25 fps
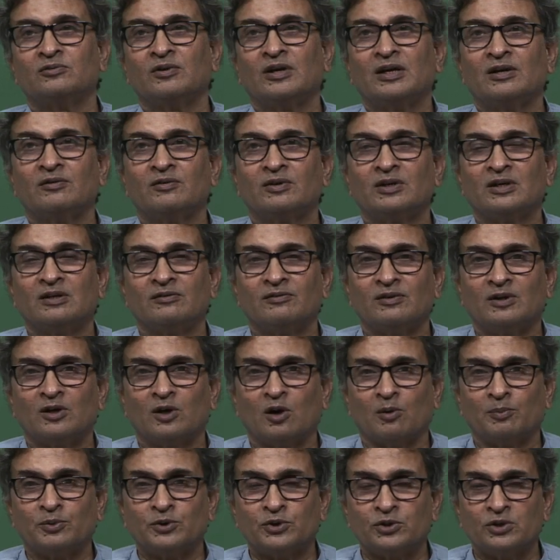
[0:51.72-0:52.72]
whenever given an
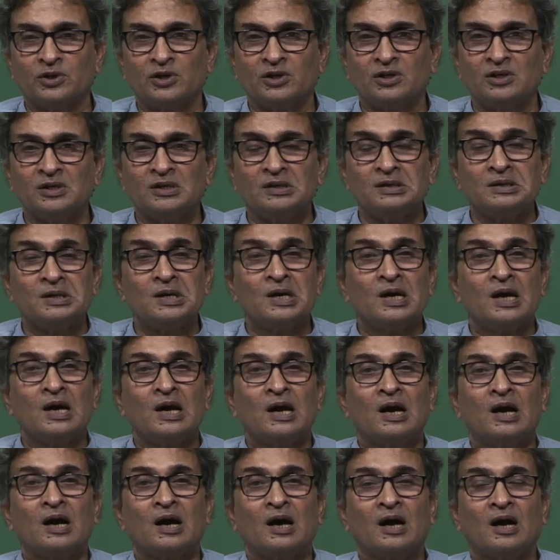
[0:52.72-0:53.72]
opportunity
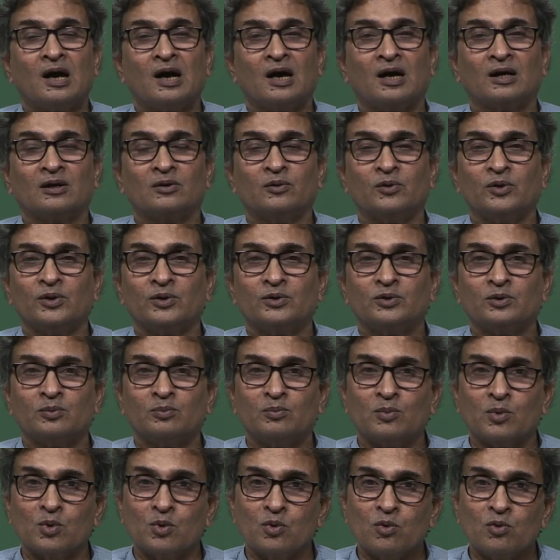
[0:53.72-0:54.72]
are going to
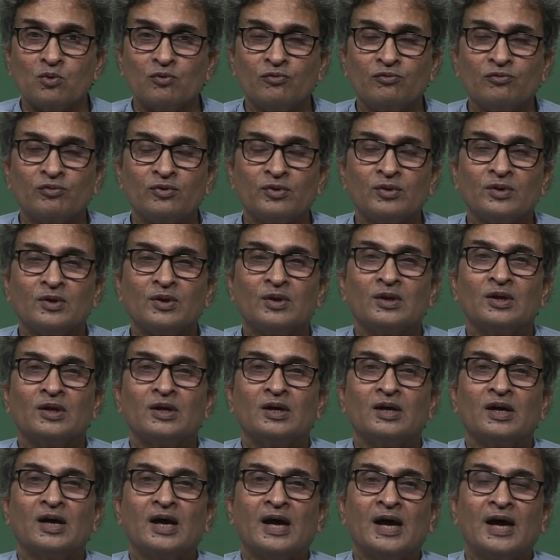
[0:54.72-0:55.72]
move
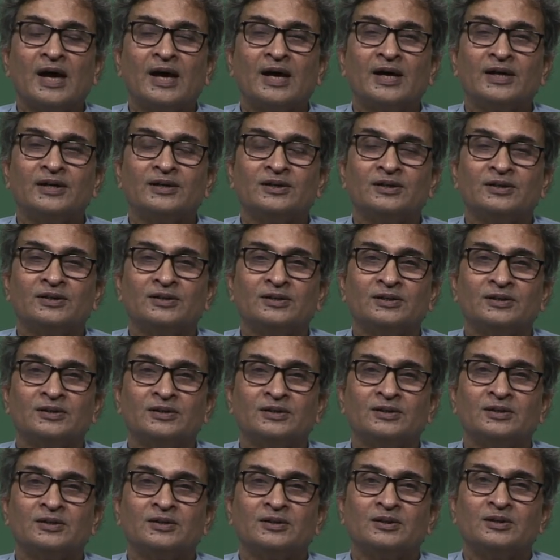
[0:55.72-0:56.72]
and
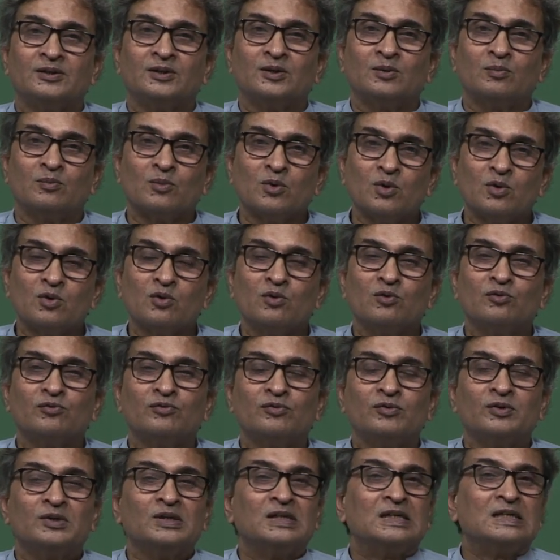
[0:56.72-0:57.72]
move
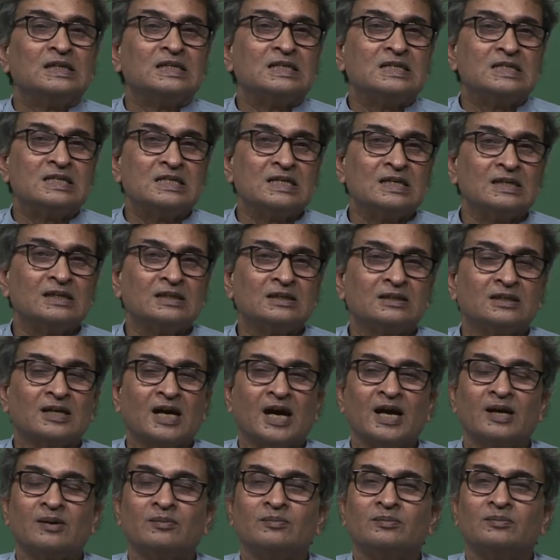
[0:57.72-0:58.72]
till the
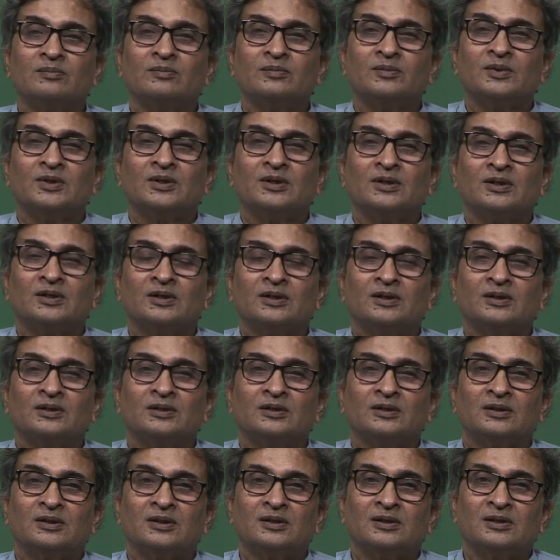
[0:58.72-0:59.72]
time
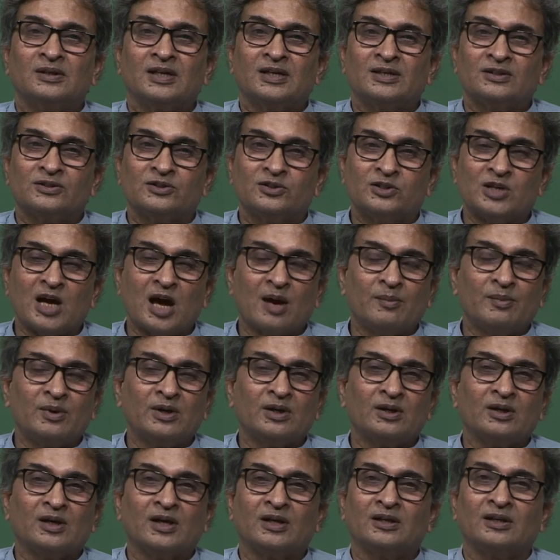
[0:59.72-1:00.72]
there is
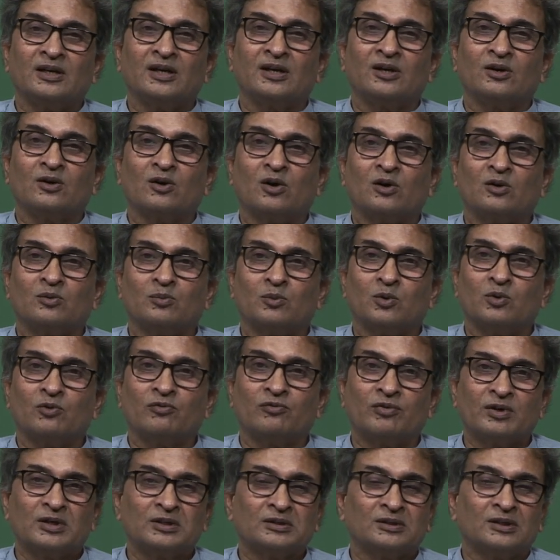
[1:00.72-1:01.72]
jamming and they cannot move
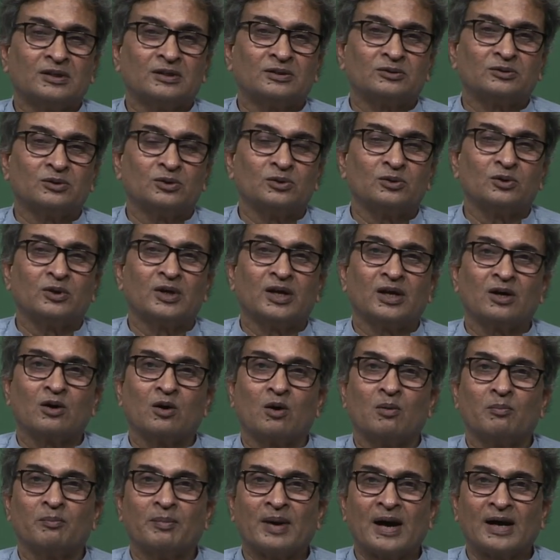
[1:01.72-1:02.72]
further. So, you get a
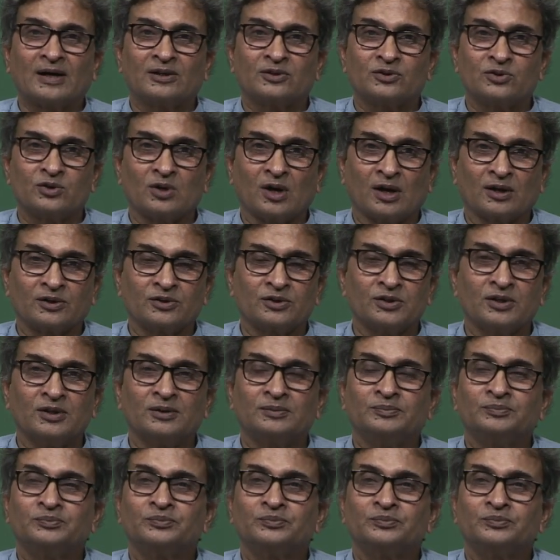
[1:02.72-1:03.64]
compact structure